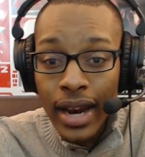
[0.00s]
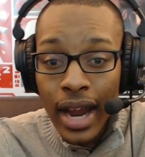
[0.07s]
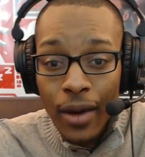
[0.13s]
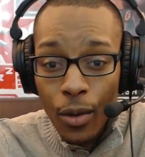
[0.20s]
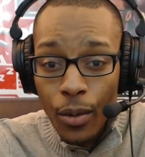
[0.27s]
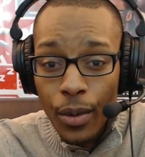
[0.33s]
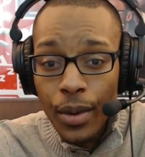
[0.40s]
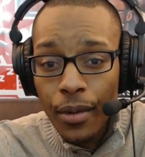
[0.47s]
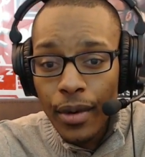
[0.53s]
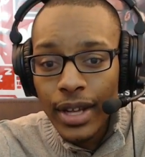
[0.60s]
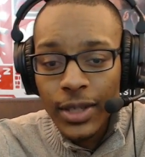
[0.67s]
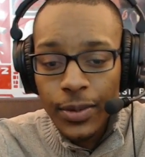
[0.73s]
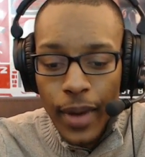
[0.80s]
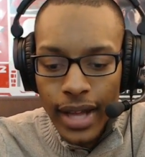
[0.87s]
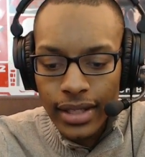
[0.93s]
Not what we were
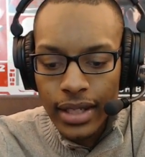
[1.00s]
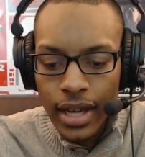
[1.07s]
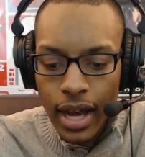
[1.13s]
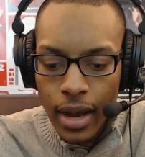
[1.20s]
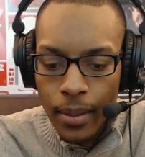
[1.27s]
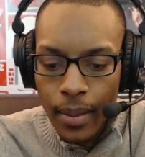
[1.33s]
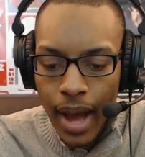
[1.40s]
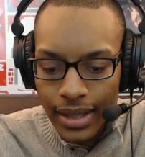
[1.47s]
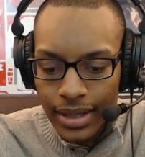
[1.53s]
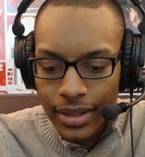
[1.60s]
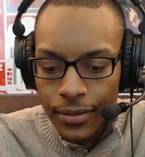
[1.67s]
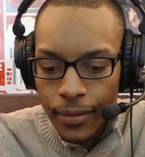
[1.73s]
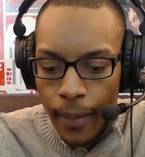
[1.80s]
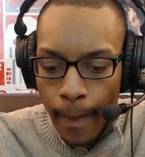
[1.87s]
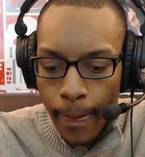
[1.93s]
expecting. Um,
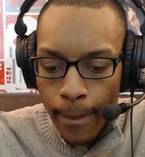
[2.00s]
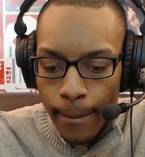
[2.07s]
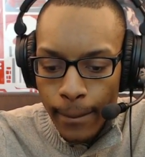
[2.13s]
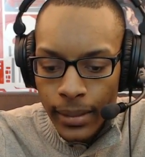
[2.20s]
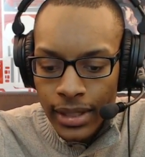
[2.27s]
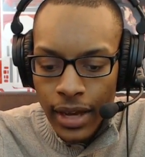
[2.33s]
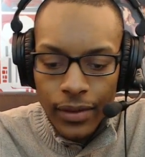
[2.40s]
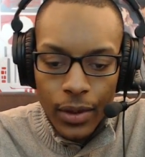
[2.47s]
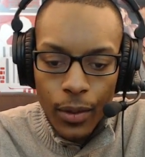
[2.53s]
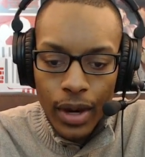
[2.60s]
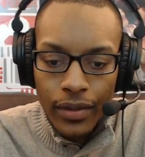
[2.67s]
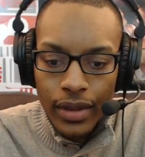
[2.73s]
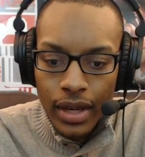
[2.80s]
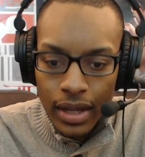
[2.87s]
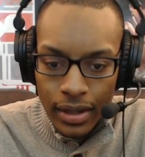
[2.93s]
Azen definitely
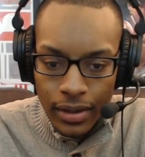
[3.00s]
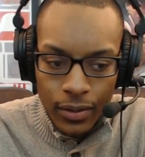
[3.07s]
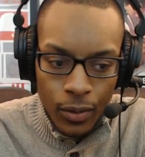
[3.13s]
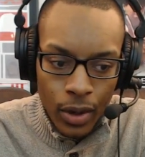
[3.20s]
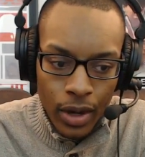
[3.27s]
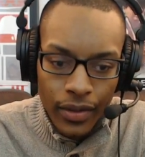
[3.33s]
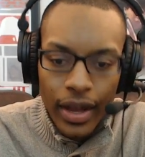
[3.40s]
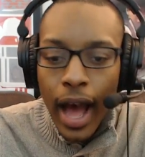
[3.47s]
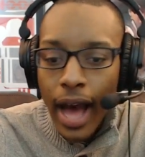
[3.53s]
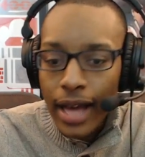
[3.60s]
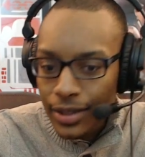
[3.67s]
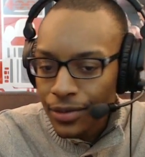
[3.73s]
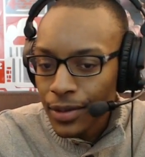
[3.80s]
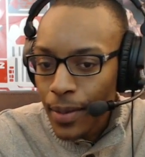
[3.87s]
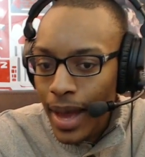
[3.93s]
one of the one of the
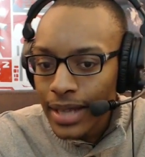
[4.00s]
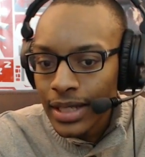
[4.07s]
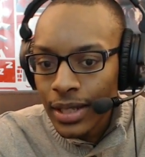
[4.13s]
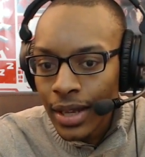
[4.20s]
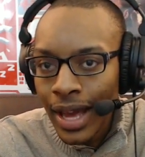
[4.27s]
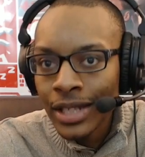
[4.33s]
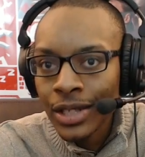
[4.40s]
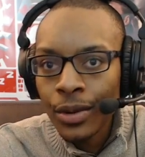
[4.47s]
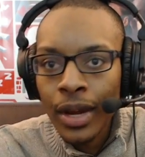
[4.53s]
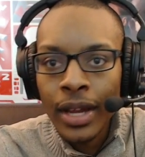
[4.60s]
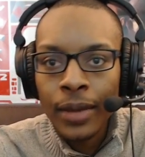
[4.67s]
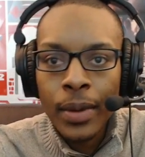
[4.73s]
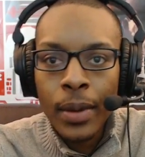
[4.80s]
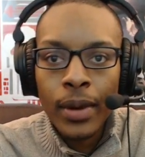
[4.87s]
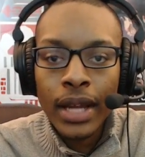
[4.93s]
gods of Smash, as you
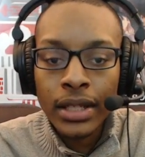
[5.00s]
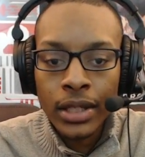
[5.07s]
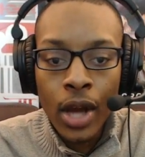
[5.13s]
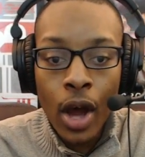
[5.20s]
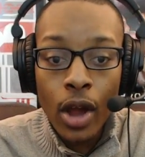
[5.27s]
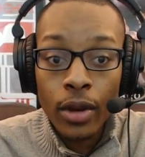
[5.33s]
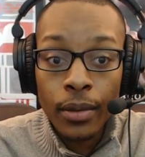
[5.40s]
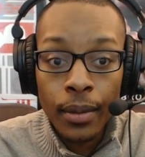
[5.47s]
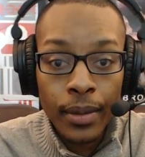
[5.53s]
uh, people like to call him.